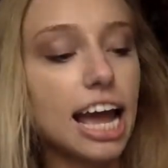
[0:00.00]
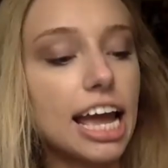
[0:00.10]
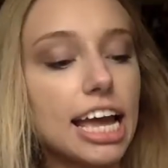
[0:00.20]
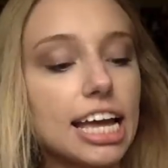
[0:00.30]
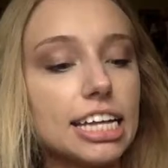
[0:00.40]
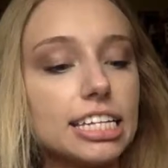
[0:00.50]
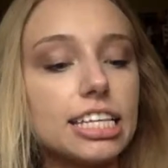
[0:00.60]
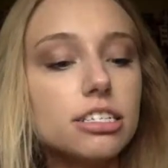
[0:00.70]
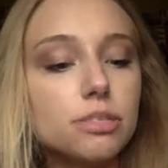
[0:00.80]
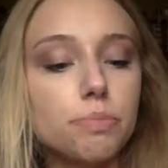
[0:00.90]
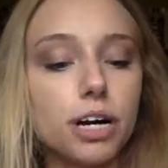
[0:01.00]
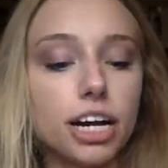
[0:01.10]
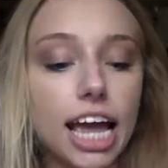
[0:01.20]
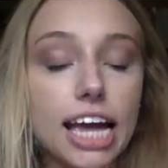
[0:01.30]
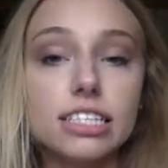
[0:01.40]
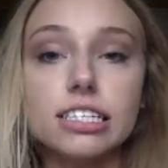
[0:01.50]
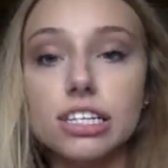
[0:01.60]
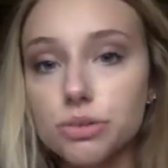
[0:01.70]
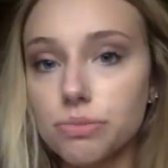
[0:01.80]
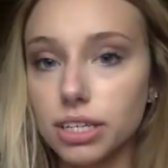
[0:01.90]
And this book, it
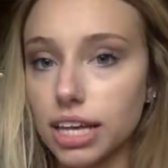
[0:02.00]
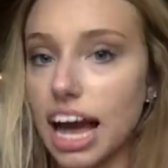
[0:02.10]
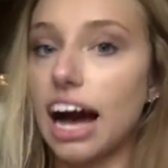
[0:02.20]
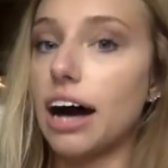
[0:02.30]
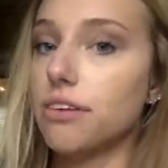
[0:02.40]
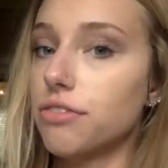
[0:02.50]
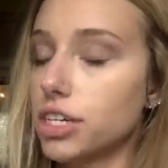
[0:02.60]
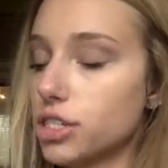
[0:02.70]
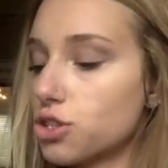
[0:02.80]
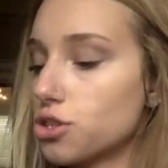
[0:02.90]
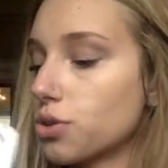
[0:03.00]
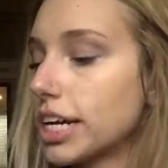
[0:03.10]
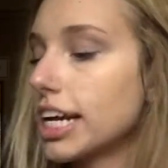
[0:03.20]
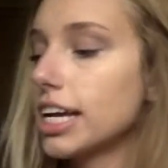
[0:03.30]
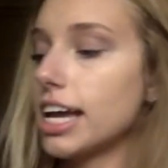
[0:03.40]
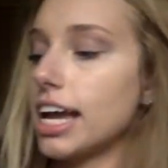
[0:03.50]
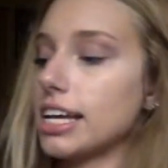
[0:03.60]
doesn't really have a story.